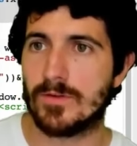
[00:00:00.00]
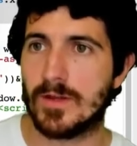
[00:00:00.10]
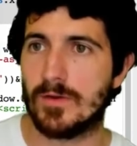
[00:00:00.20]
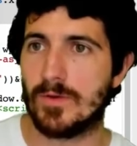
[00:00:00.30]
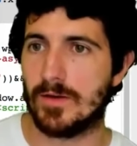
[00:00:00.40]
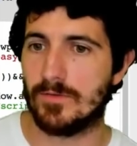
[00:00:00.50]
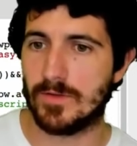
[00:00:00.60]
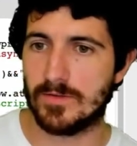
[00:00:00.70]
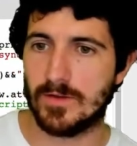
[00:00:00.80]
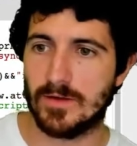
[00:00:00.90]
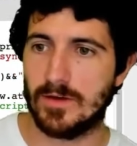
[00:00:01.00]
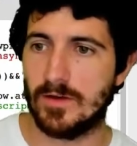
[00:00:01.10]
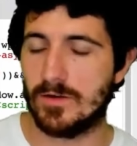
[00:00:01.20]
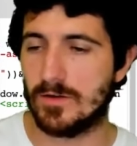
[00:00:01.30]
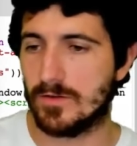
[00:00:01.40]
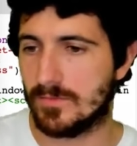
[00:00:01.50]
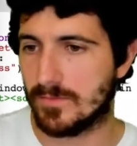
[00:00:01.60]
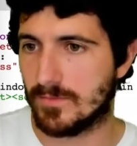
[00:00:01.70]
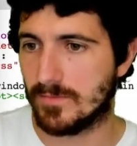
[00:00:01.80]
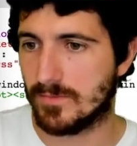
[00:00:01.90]
so now we have this thing here
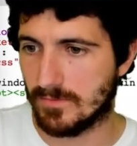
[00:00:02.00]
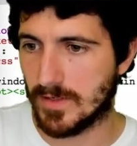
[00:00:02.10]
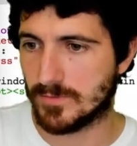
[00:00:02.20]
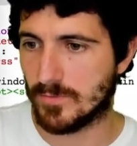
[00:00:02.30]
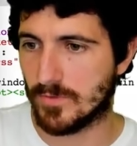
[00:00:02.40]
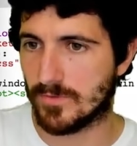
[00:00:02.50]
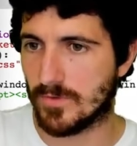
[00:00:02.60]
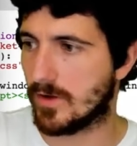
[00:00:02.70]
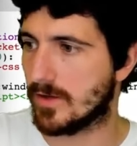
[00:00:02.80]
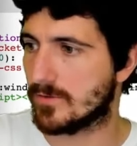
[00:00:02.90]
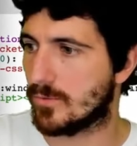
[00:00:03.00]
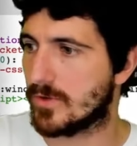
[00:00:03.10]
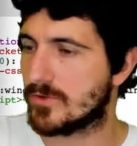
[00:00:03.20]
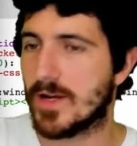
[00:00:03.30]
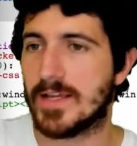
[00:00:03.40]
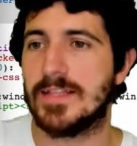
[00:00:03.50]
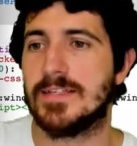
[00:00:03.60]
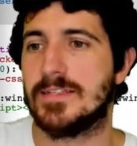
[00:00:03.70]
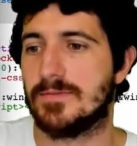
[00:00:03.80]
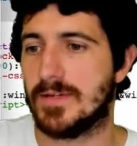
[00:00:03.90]
mouse move okay so we're tracking
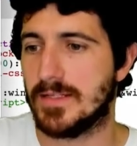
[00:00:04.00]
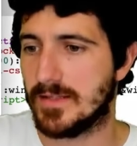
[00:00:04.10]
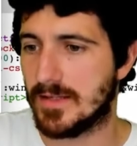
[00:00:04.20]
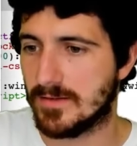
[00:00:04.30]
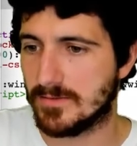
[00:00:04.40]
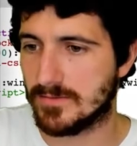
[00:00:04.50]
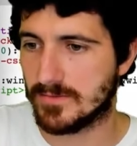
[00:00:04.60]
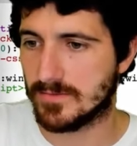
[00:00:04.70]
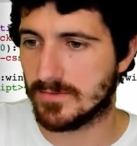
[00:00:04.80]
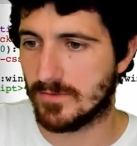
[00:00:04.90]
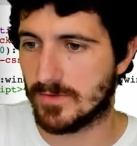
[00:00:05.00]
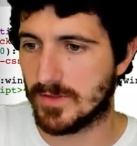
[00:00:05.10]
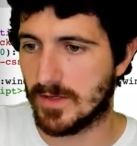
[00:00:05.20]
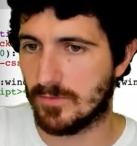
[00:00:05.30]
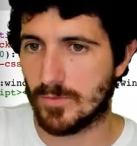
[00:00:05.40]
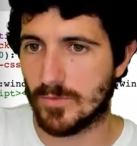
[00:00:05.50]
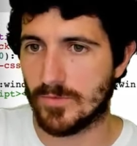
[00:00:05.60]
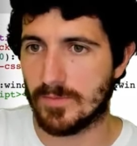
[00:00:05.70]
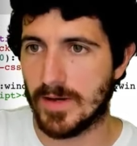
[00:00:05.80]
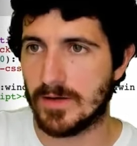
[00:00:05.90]
this event now every time we
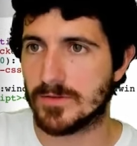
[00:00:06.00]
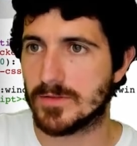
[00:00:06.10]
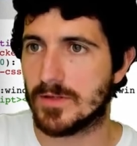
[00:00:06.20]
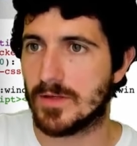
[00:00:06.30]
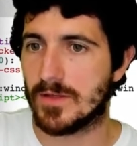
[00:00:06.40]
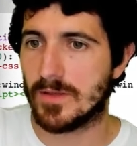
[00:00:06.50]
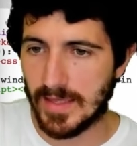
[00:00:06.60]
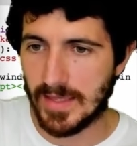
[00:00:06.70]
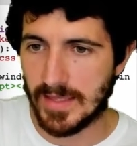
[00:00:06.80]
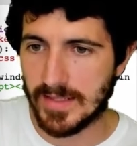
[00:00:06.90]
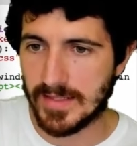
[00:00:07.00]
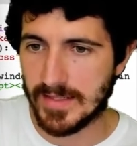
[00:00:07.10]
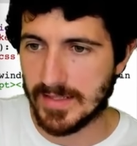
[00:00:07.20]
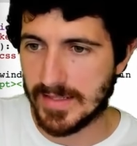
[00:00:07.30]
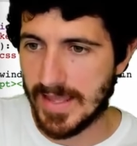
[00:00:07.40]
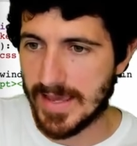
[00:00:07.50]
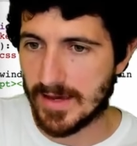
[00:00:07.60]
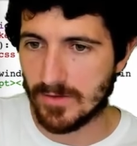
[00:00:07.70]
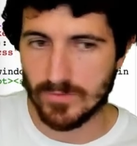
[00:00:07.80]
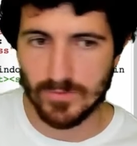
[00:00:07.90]
move the mouse and
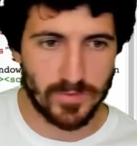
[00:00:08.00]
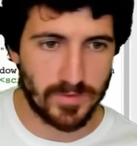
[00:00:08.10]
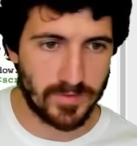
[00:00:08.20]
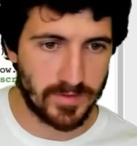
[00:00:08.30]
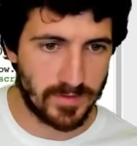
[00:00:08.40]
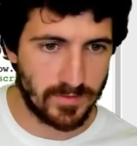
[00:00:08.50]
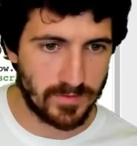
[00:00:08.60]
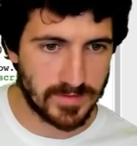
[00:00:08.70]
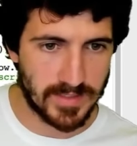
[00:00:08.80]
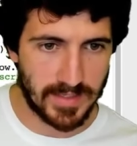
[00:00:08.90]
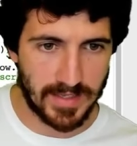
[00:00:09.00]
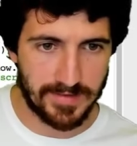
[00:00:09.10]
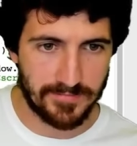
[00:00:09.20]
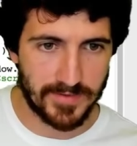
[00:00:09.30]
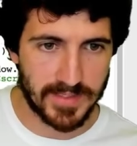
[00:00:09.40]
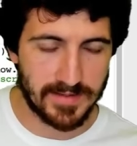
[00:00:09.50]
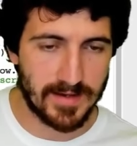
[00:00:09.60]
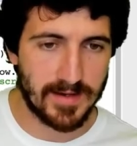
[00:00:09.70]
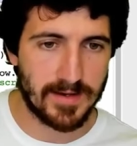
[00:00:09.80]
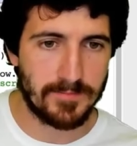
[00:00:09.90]
now what we want to do is that every
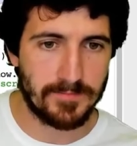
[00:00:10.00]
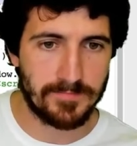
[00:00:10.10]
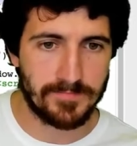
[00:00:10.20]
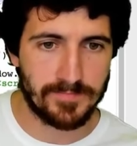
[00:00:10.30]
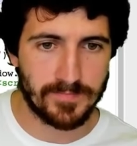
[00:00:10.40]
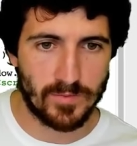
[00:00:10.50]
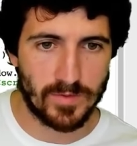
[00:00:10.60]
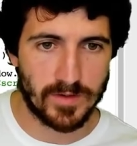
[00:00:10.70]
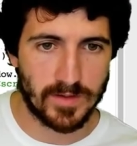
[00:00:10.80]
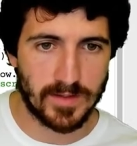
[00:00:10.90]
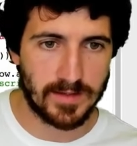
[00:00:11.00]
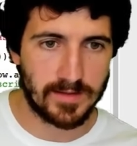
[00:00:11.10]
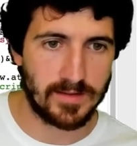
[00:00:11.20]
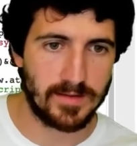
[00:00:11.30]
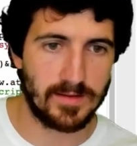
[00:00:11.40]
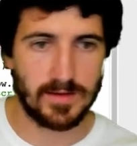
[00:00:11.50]
time we're going to get